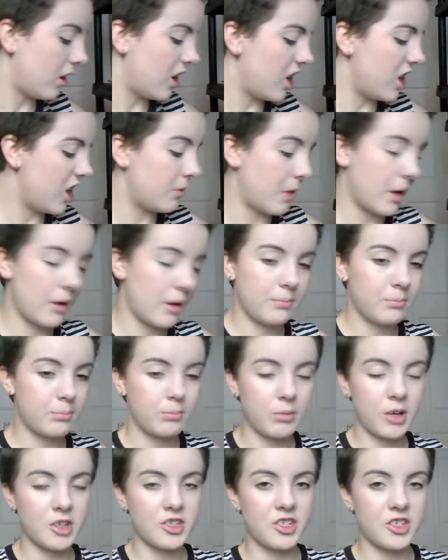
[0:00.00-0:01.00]
all my
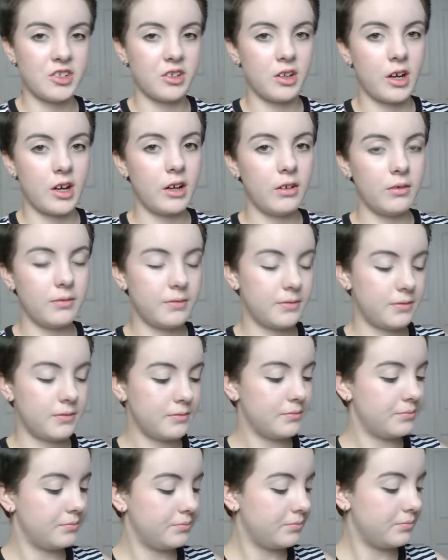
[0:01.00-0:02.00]
brushes are e.l.f.
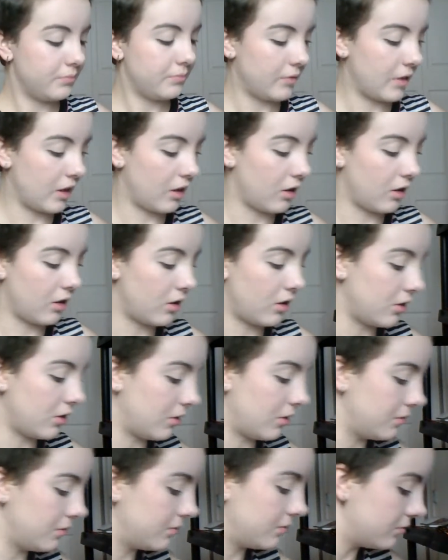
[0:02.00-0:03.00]
They're
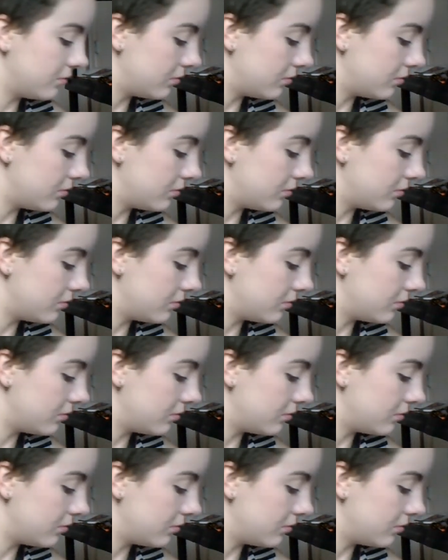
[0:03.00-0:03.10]
all